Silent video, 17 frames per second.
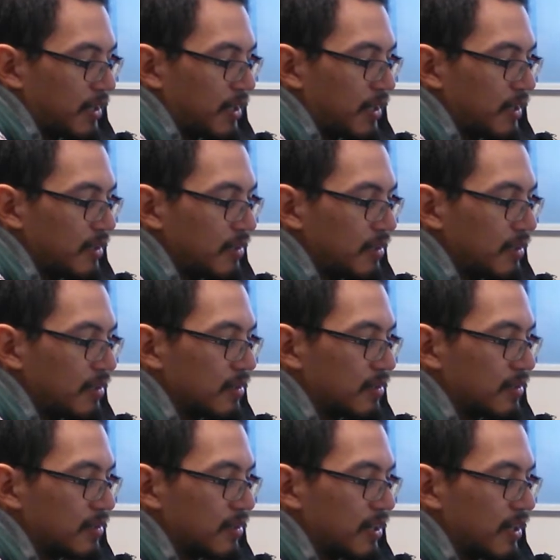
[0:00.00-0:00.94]
I
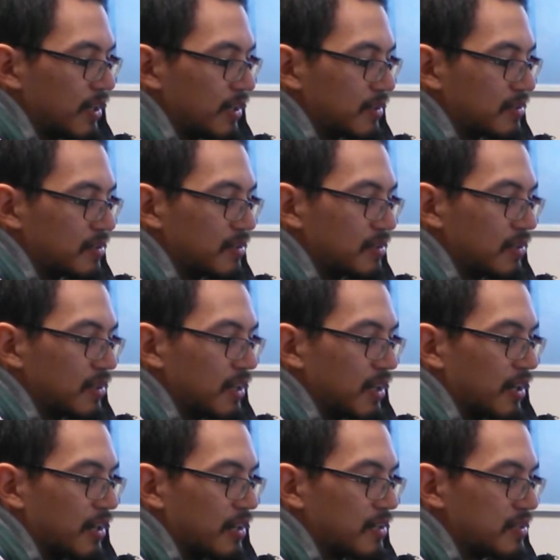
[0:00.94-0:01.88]
liked
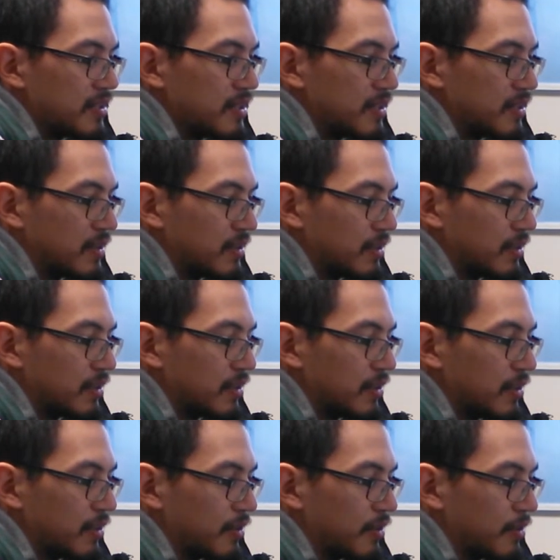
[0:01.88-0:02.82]
the idea
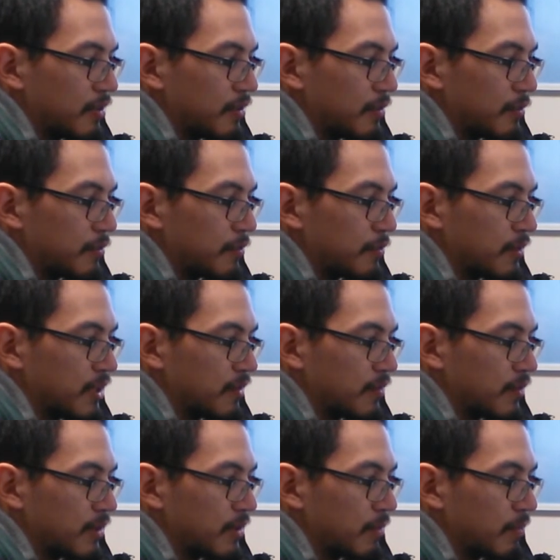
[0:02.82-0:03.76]
of
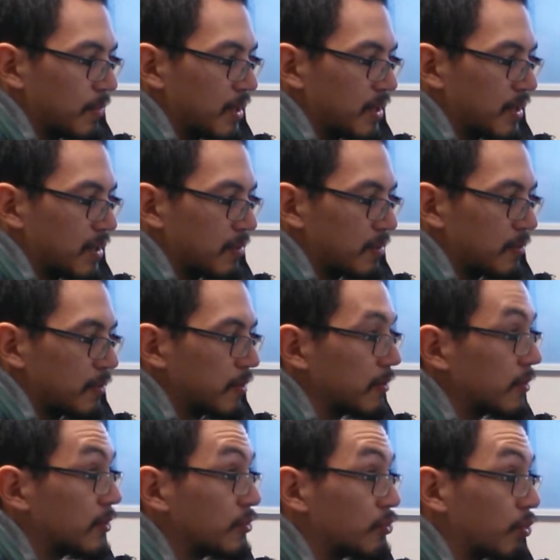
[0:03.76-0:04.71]
giving my
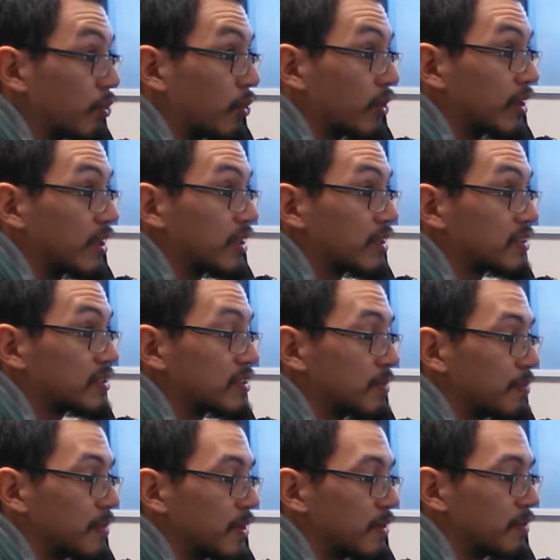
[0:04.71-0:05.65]
drawings
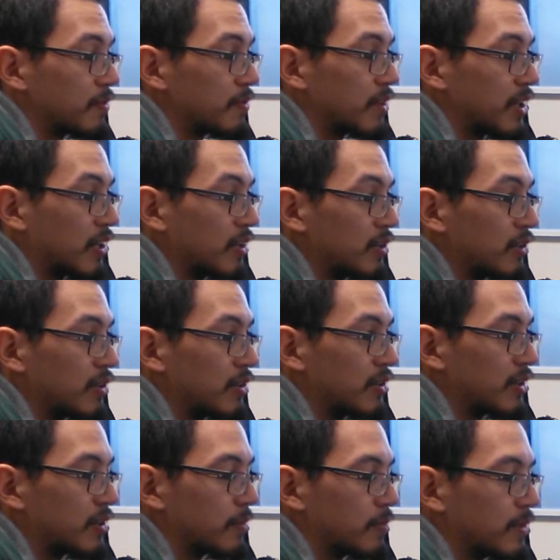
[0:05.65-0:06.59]
a bit of
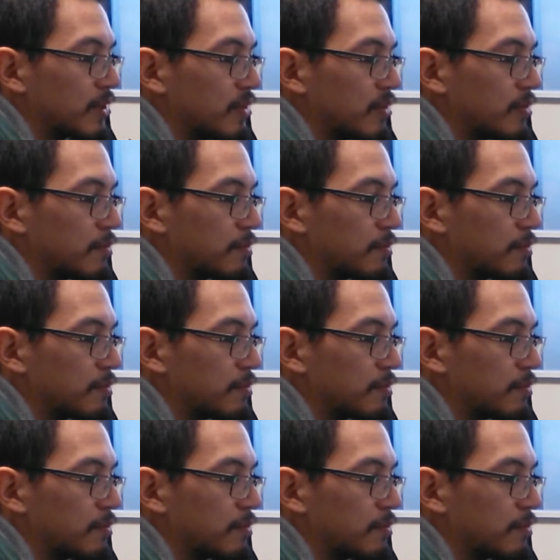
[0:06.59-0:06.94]
color and a bit